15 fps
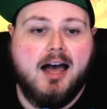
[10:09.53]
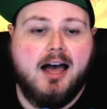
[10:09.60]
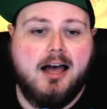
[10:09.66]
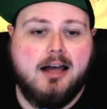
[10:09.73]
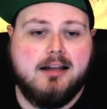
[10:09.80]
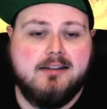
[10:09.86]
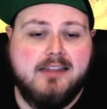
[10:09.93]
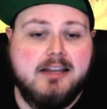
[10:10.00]

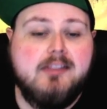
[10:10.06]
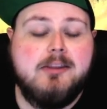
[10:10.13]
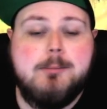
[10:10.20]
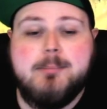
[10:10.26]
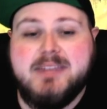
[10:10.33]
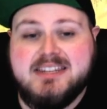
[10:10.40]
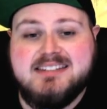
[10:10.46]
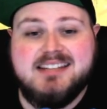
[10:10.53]
Likely
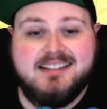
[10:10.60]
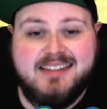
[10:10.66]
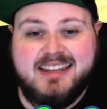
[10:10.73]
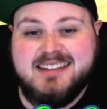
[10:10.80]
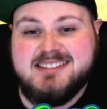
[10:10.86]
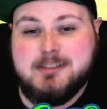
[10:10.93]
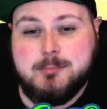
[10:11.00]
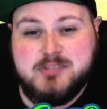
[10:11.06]
mid to
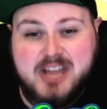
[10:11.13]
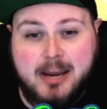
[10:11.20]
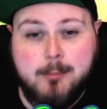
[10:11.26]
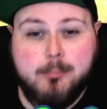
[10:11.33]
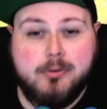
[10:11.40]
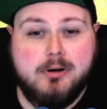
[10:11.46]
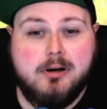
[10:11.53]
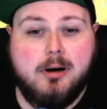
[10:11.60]
late
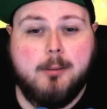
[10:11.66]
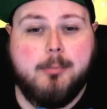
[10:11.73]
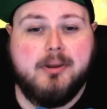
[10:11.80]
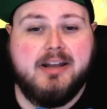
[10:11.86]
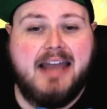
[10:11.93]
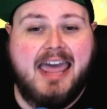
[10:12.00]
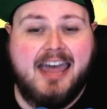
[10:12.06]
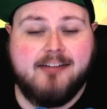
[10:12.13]
September,
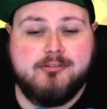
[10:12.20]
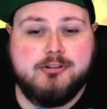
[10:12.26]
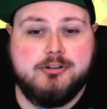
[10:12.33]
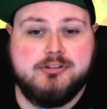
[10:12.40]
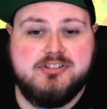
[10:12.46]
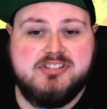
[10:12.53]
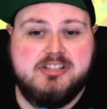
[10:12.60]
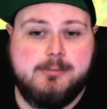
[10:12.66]
but
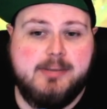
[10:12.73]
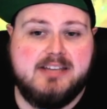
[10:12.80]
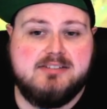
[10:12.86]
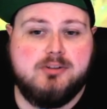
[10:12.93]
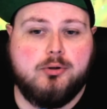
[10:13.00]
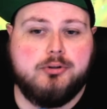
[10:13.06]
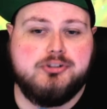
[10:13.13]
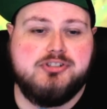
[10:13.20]
after
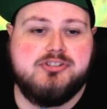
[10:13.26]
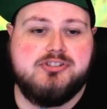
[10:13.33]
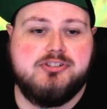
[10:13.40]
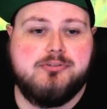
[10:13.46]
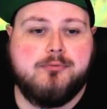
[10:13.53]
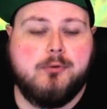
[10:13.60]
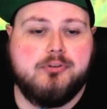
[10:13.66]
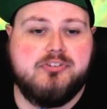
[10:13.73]
CBS launches
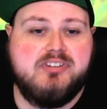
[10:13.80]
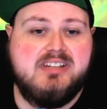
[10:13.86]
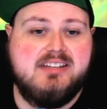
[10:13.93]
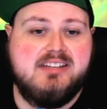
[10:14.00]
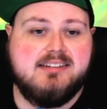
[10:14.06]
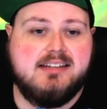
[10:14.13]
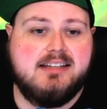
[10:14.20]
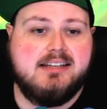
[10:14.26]
its fall
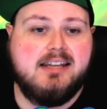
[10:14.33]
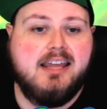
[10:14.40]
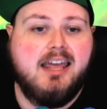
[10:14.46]
season,